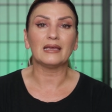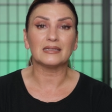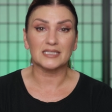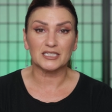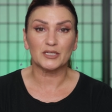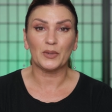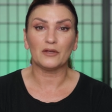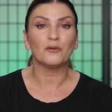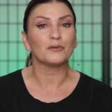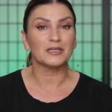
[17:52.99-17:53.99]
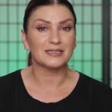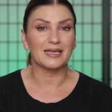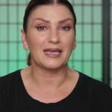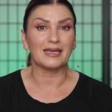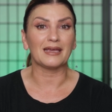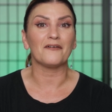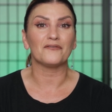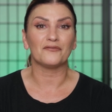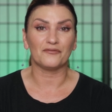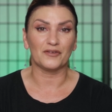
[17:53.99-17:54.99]
anticipate only saying
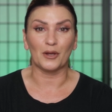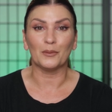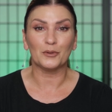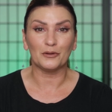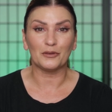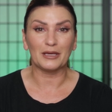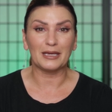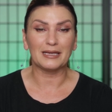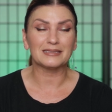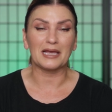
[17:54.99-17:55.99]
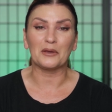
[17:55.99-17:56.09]
phenomenal things.